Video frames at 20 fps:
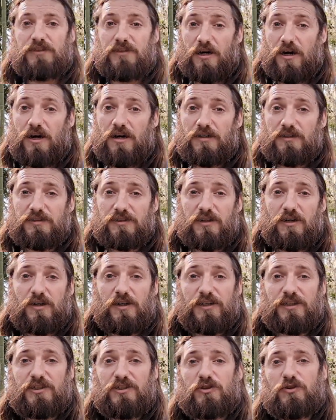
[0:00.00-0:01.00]
Dogs
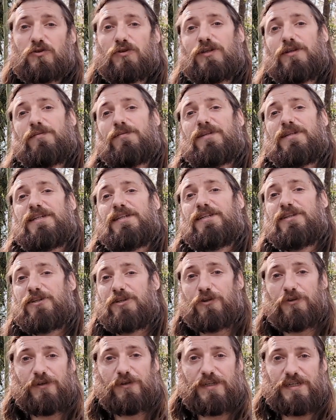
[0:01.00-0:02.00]
are extremely
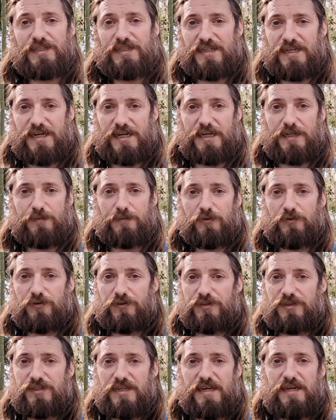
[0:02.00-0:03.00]
curious
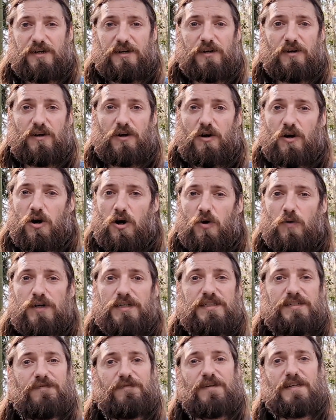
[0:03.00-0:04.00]
animals. They are
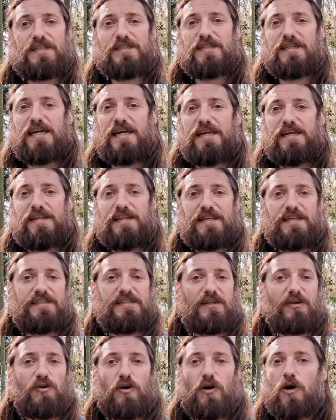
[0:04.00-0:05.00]
always investigating things,
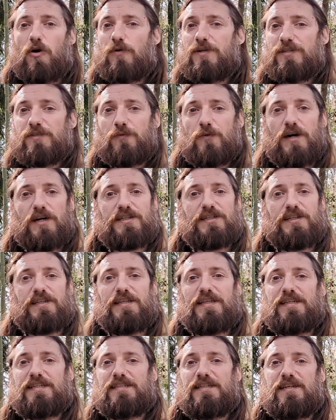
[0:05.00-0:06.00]
they're always watching
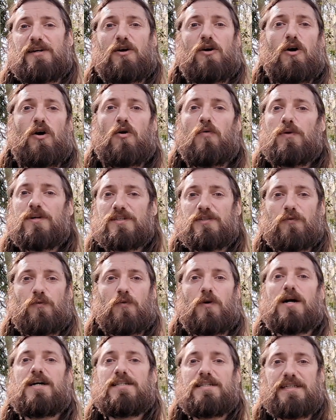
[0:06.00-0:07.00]
things, they're always
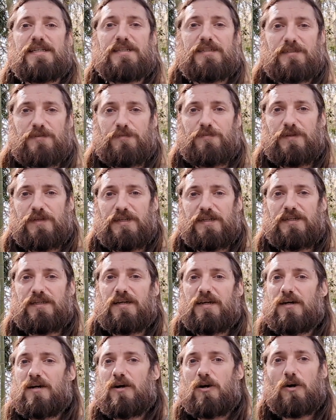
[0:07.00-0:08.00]
wanting to be
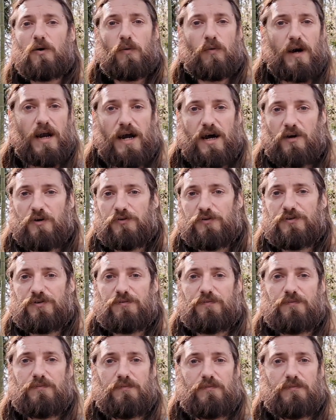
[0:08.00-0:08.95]
around